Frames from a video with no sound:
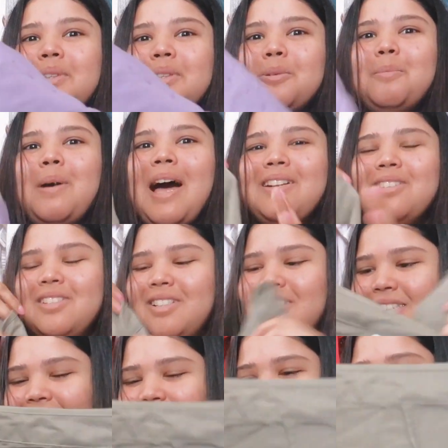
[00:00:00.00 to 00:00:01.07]
little
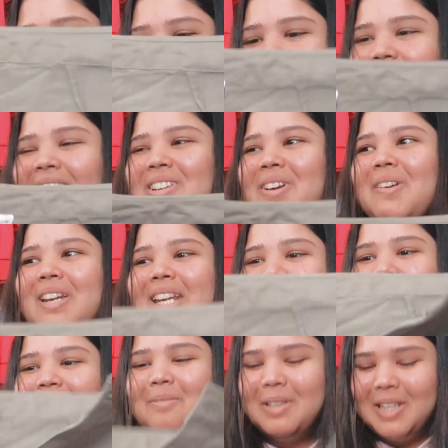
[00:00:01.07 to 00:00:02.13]
patches. I feel like I don't
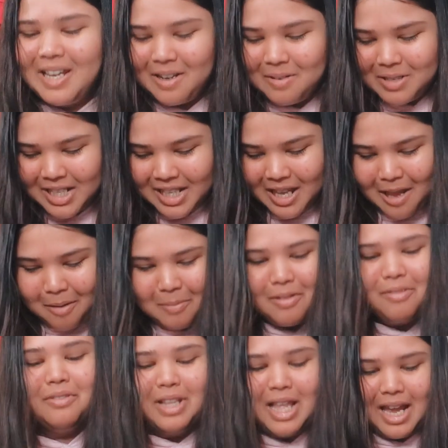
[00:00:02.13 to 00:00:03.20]
need it, but like I want to keep
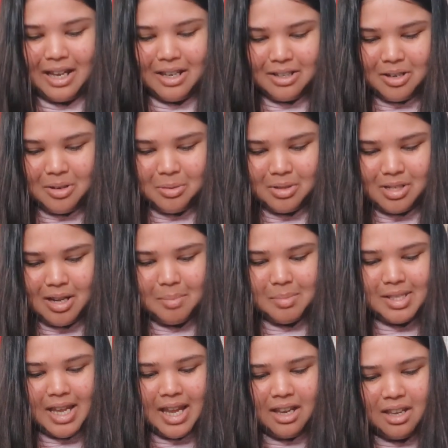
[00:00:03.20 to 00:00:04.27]
it for like all time's
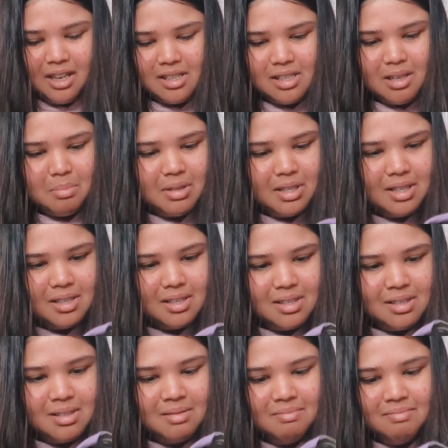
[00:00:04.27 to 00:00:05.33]
sake, except
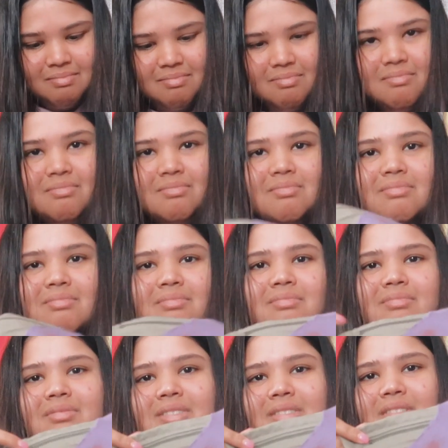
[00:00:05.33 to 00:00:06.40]
there's
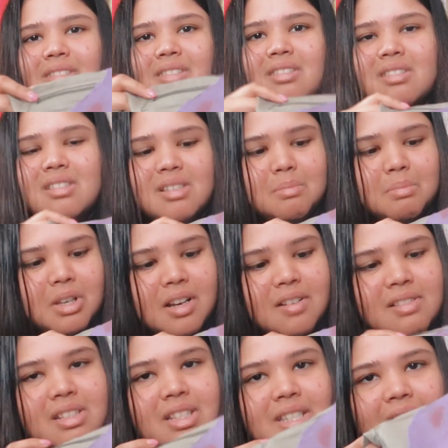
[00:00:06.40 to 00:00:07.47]
some kind of
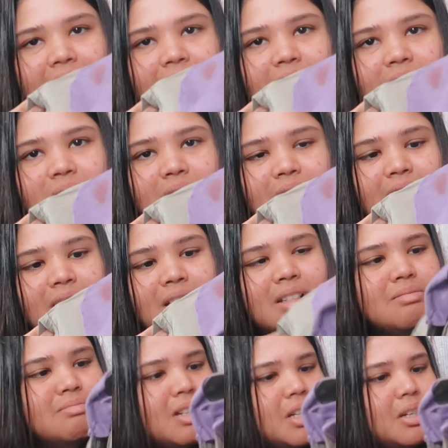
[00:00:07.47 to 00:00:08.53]
staining on here.
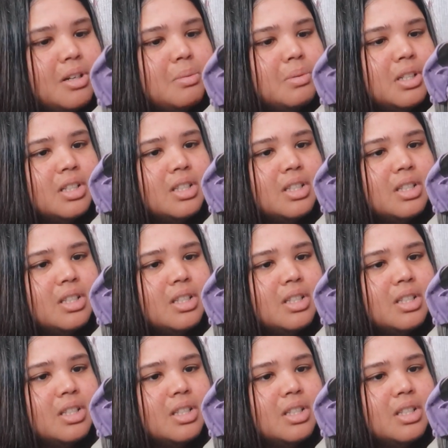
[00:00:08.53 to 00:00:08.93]
I don't know what it